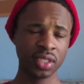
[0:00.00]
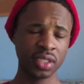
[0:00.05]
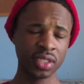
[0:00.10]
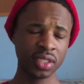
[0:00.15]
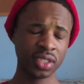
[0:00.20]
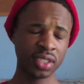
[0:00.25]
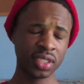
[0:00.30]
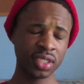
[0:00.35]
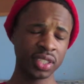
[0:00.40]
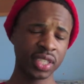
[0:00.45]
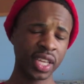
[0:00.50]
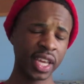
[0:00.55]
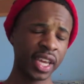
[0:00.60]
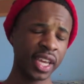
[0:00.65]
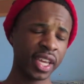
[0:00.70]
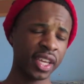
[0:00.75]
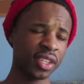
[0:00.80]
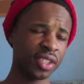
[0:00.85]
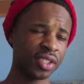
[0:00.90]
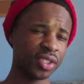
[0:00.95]

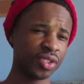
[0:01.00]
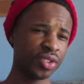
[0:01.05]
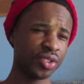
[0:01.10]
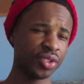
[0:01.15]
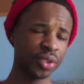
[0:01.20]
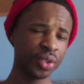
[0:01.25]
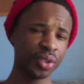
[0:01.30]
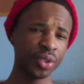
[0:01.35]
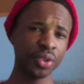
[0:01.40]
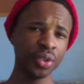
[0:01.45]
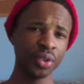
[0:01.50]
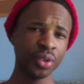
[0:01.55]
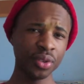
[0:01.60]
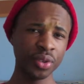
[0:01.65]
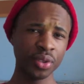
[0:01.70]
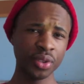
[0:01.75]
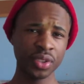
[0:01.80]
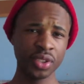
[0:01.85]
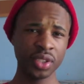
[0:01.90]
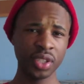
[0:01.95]
stays true
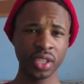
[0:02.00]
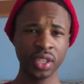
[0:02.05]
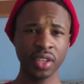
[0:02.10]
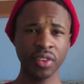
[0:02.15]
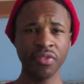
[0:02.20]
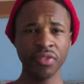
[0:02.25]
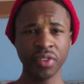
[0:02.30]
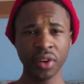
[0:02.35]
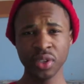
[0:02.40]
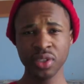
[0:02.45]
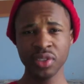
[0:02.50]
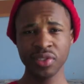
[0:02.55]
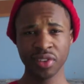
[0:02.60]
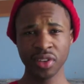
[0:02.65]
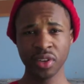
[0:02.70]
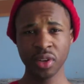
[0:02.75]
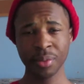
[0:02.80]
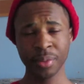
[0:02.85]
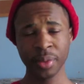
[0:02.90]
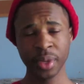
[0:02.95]
to the first
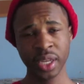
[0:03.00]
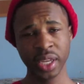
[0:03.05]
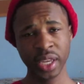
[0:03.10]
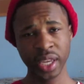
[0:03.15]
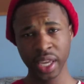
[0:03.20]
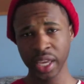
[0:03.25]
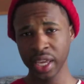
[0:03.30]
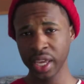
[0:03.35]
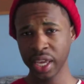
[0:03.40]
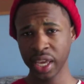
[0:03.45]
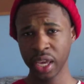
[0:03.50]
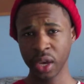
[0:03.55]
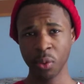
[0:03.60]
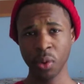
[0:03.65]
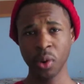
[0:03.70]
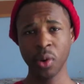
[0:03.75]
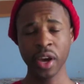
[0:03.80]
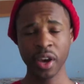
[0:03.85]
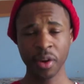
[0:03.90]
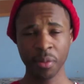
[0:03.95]
film, it
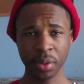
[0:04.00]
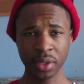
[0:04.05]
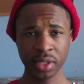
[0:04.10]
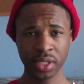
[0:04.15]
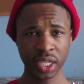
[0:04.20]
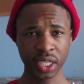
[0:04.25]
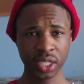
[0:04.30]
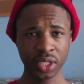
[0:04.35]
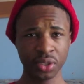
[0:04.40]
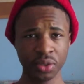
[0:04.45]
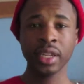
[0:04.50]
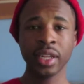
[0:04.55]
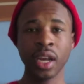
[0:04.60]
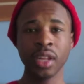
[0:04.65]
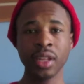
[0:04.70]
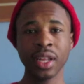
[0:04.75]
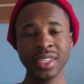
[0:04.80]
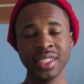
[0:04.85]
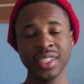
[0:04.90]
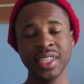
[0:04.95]
will have potential. Now
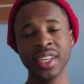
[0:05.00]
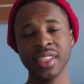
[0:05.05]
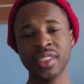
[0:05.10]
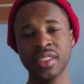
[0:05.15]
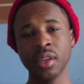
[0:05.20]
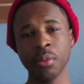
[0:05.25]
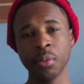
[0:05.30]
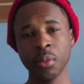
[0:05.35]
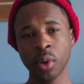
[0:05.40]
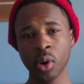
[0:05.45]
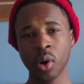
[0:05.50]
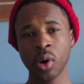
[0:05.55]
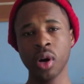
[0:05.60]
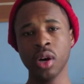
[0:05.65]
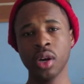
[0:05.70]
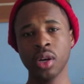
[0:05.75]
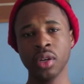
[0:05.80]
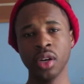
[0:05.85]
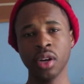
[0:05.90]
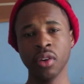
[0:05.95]
let's get into more
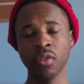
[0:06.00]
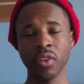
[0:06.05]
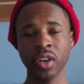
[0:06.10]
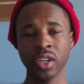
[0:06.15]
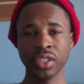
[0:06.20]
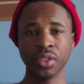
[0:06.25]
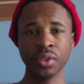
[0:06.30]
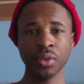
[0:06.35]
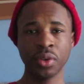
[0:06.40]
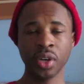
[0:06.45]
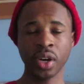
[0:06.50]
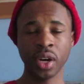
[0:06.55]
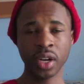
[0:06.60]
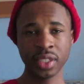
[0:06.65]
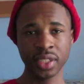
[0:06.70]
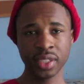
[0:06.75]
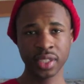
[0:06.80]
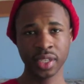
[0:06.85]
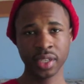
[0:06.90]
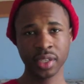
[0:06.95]
original
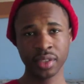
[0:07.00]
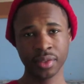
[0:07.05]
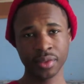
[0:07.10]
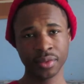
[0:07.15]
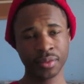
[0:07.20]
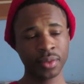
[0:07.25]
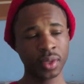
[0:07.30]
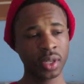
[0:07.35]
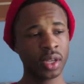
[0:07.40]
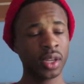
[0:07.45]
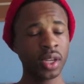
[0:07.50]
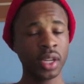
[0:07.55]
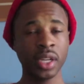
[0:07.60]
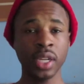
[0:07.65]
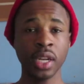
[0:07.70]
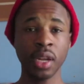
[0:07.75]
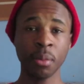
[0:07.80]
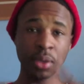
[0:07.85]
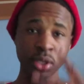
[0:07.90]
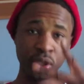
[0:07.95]
content.
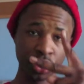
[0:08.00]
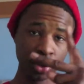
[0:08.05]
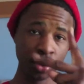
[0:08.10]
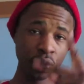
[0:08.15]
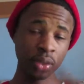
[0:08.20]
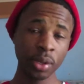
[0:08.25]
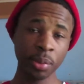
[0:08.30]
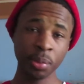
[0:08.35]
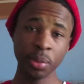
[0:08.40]
Number two,